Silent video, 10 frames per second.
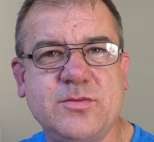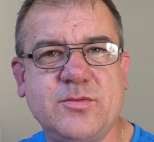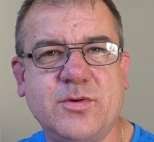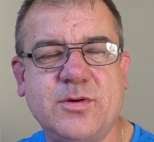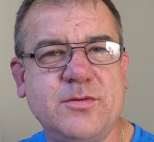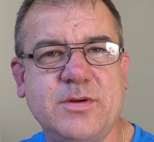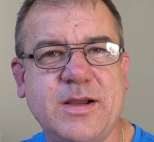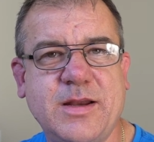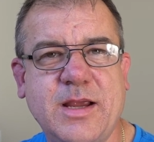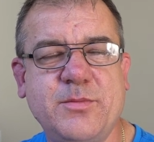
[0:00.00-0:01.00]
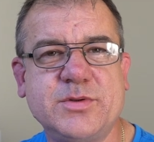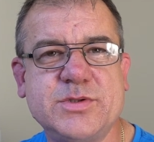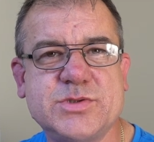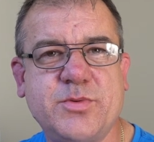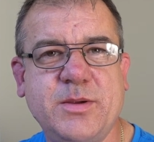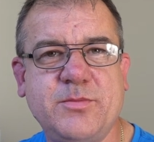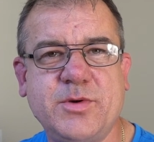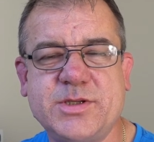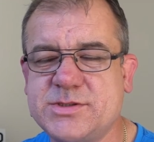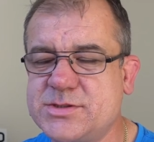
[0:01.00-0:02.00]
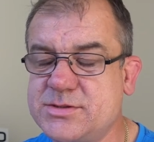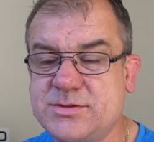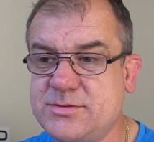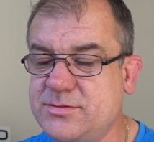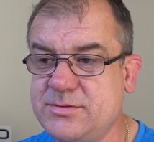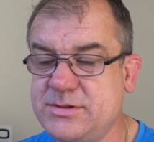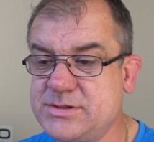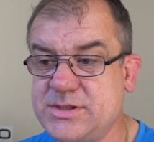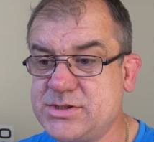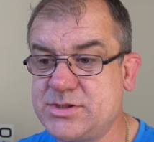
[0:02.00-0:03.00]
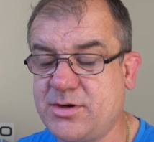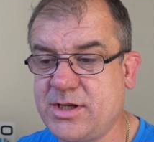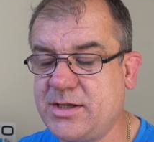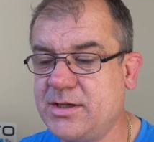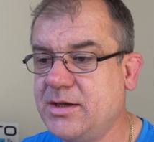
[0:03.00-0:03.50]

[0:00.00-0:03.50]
were unable to swim, which is just shocking.